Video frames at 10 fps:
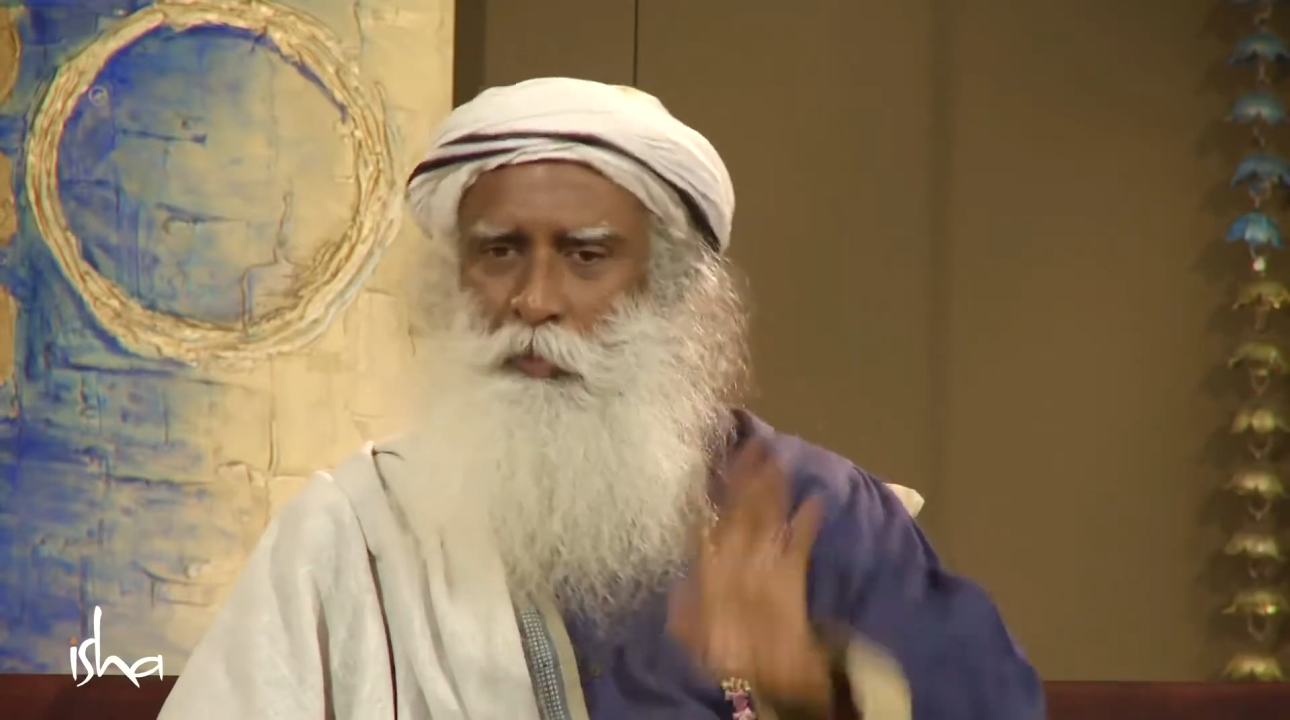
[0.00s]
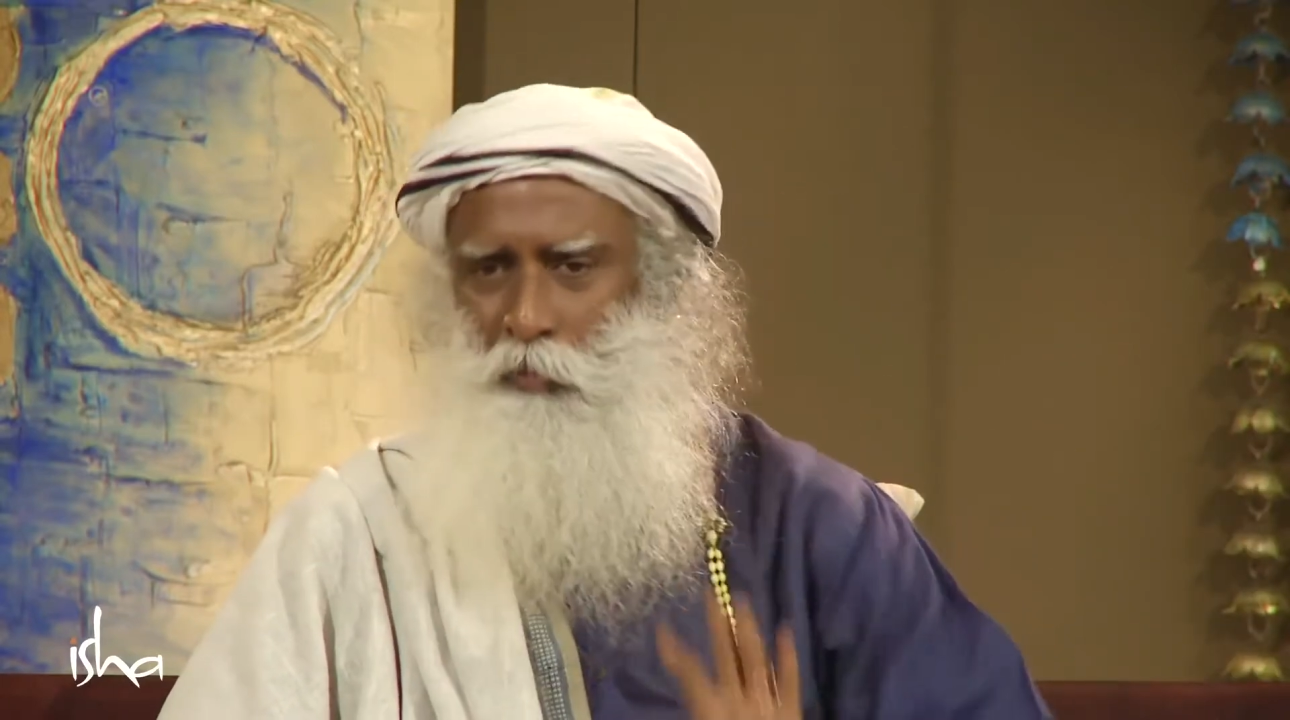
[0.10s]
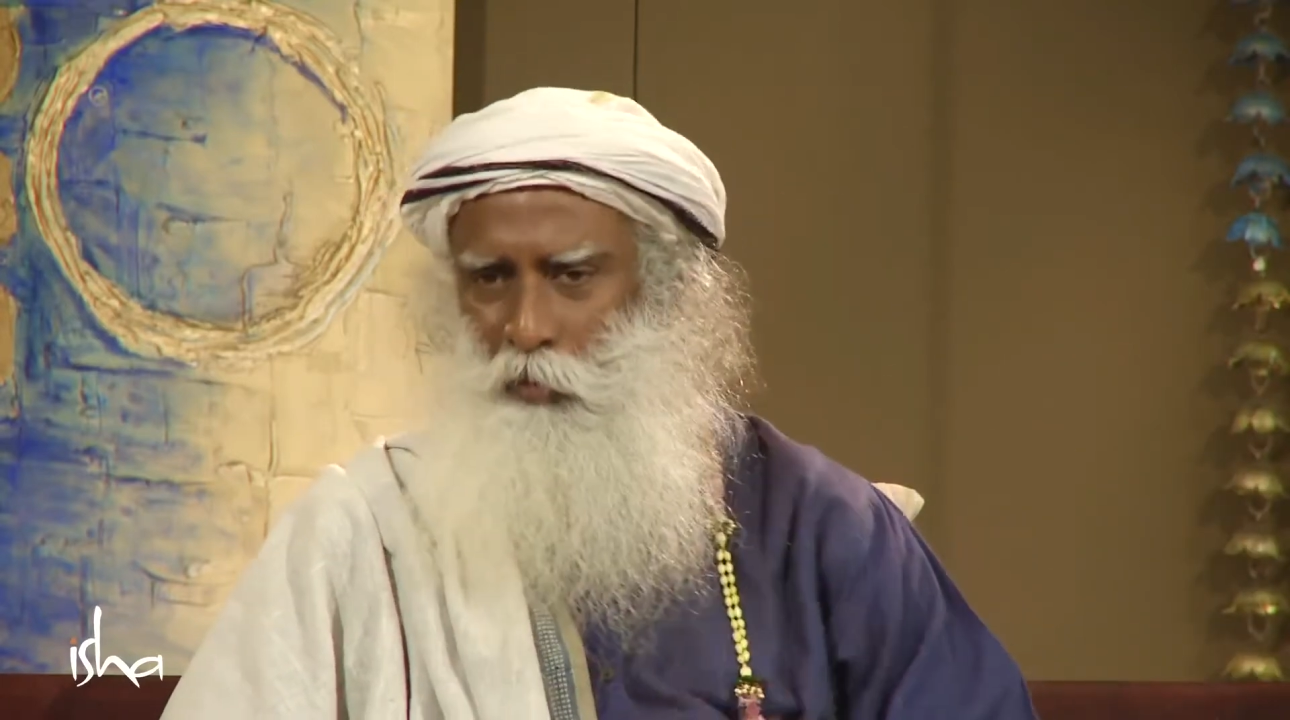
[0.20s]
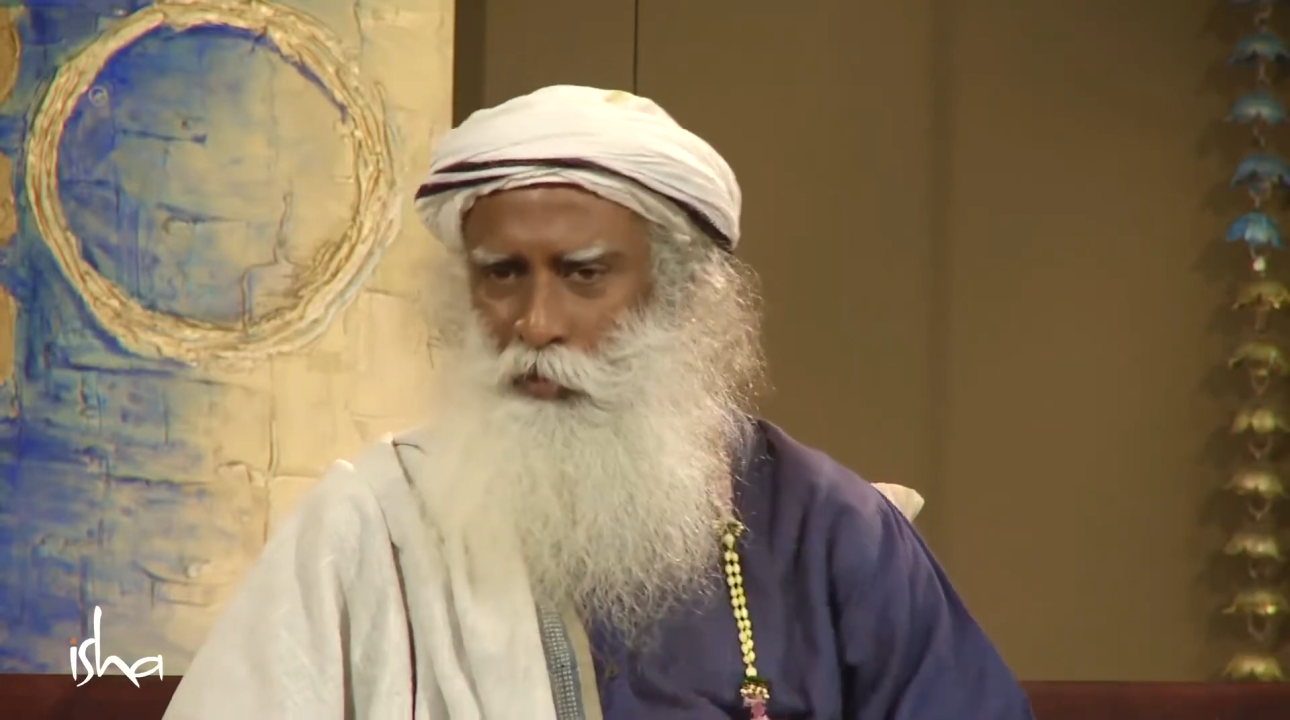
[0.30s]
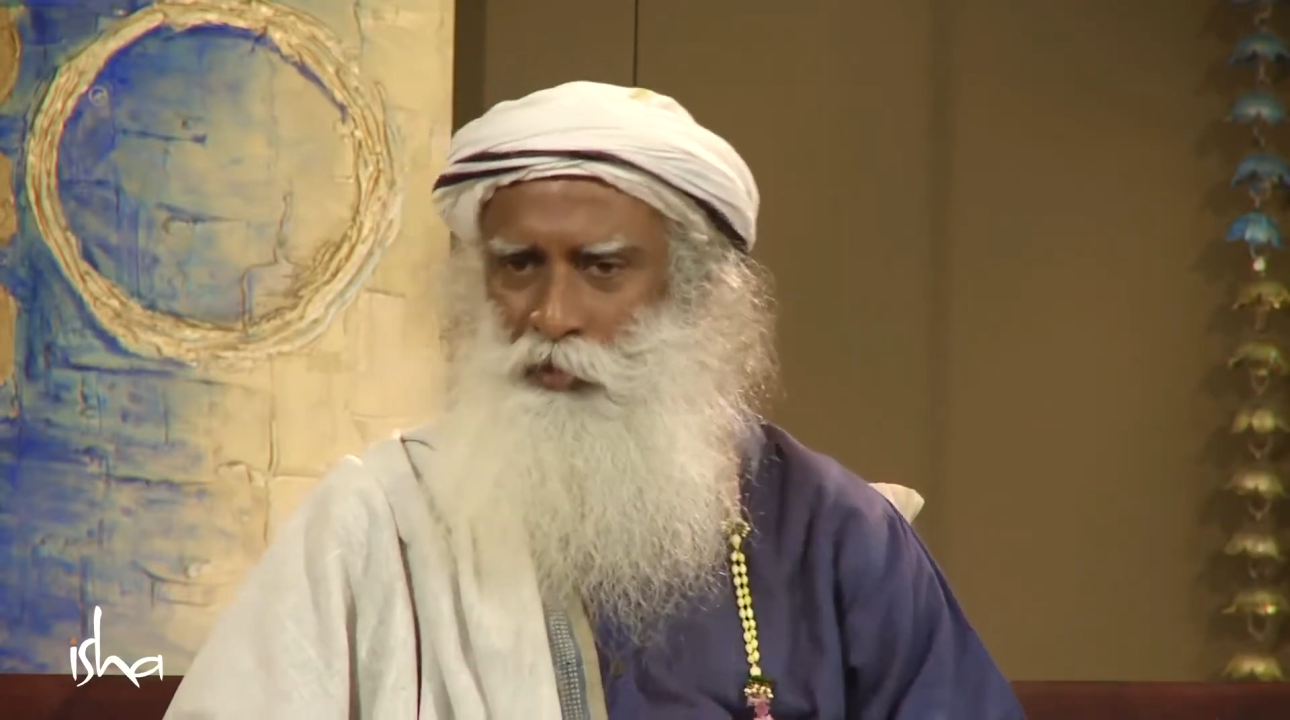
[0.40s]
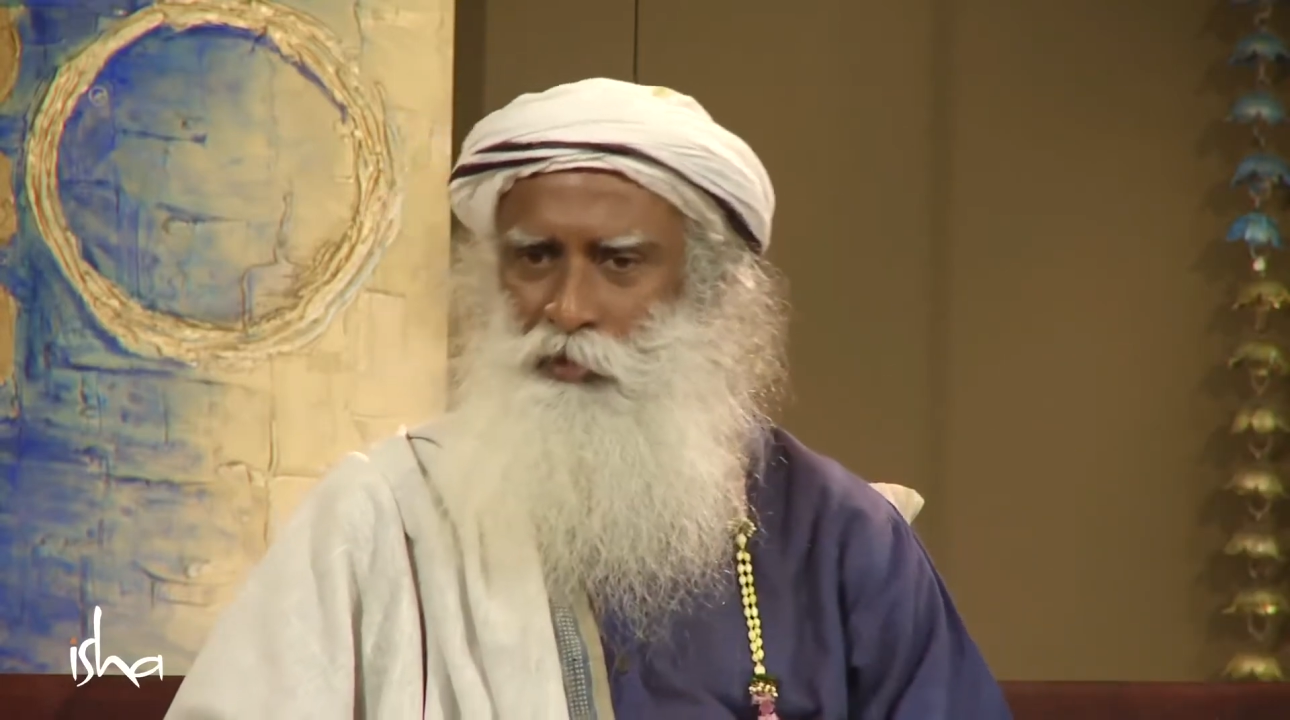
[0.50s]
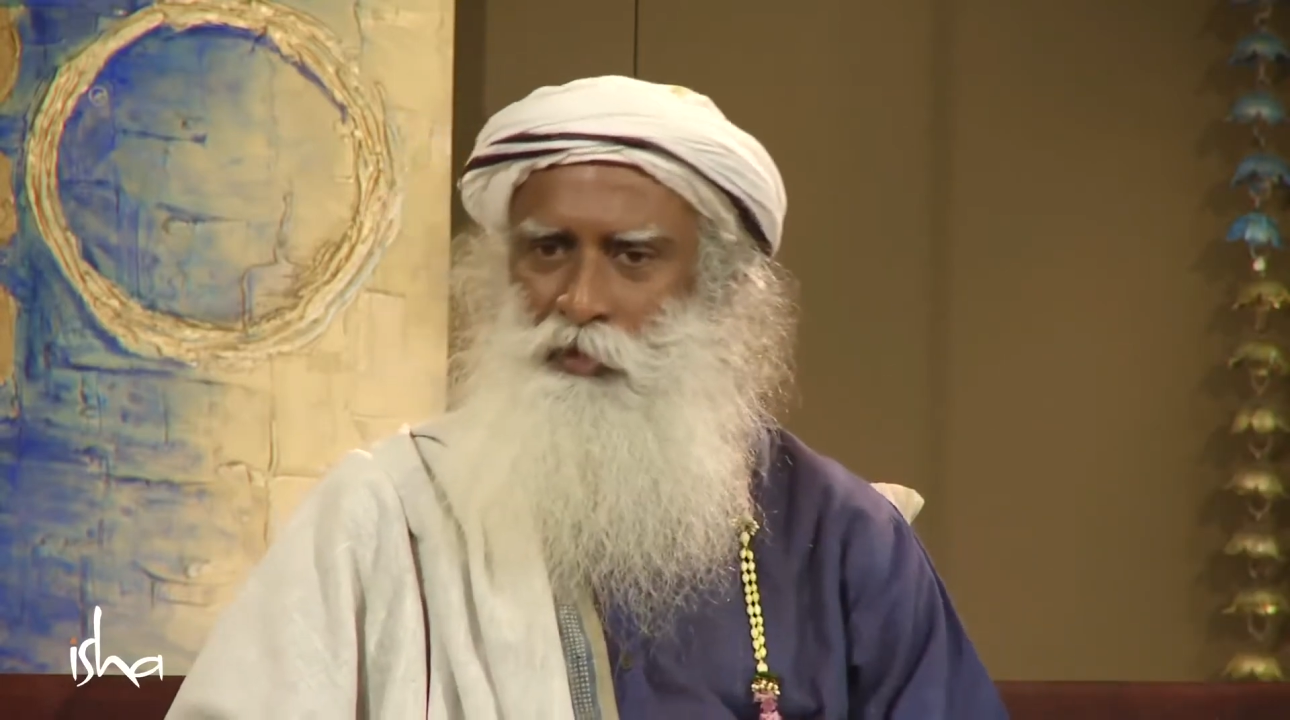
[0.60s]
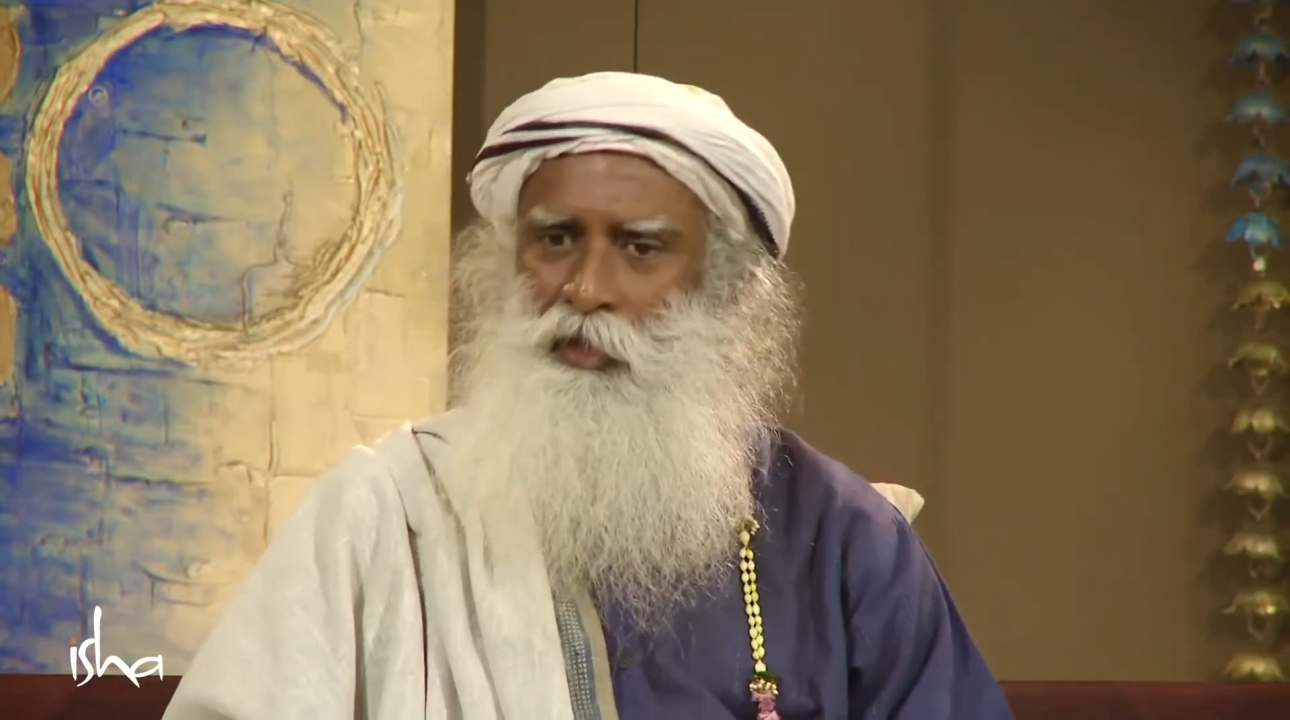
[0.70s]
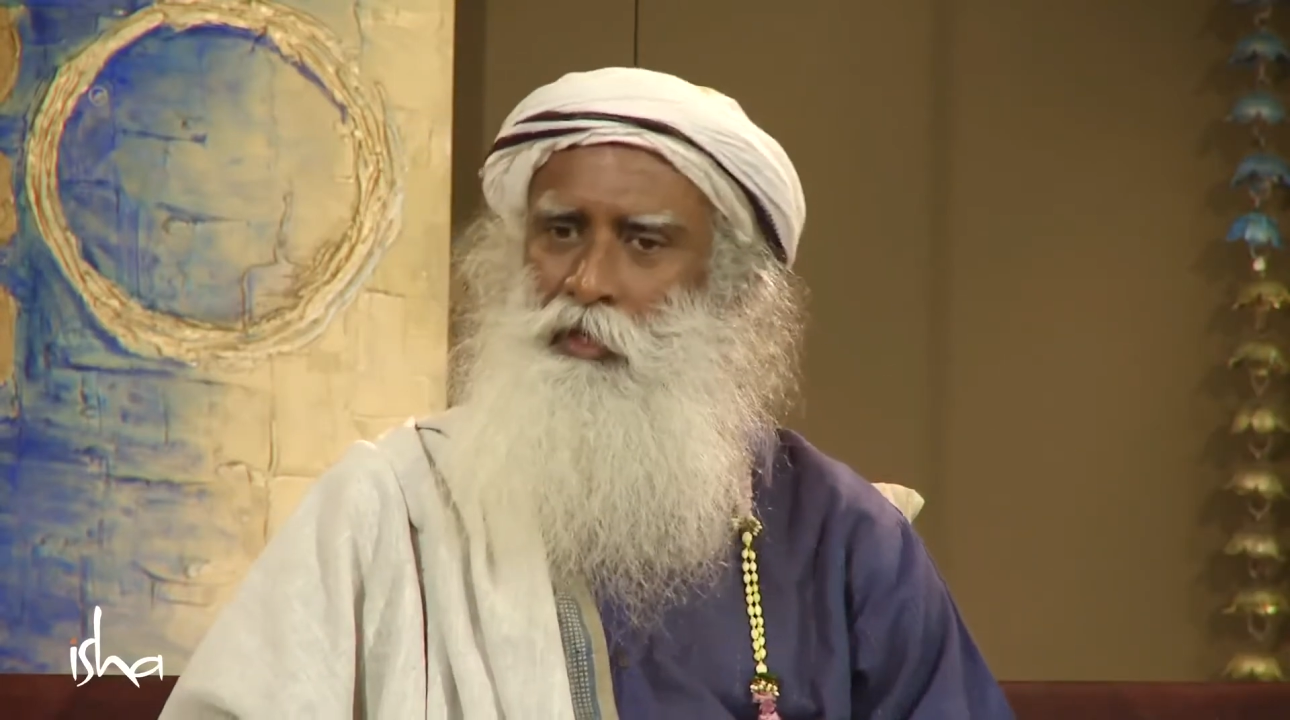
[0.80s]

be broken,